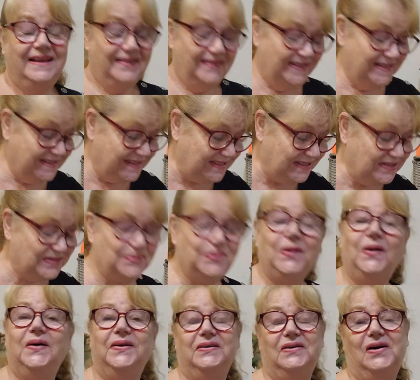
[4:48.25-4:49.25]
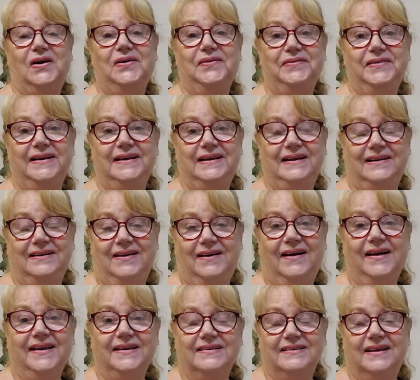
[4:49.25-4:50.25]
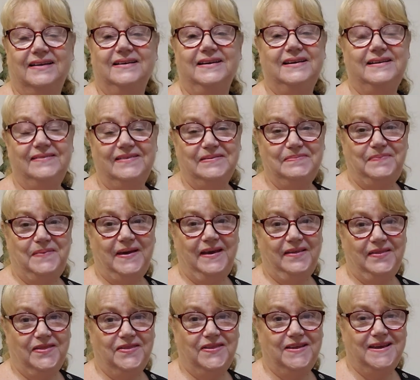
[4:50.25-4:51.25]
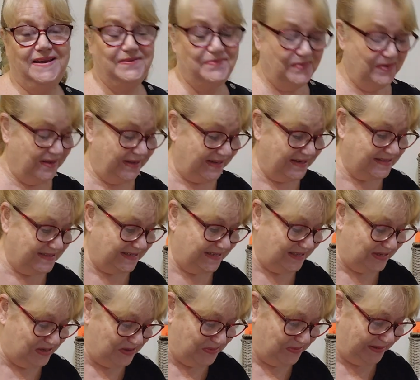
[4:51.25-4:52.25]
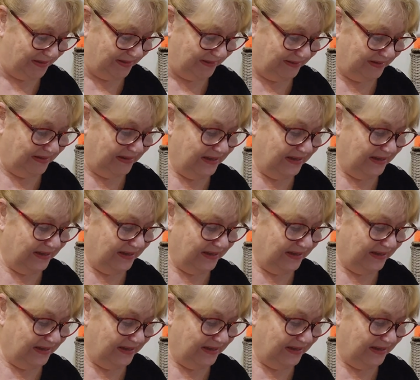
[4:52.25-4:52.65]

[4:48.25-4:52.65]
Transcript: this is one I really like, and in the pet theme, we're continuing.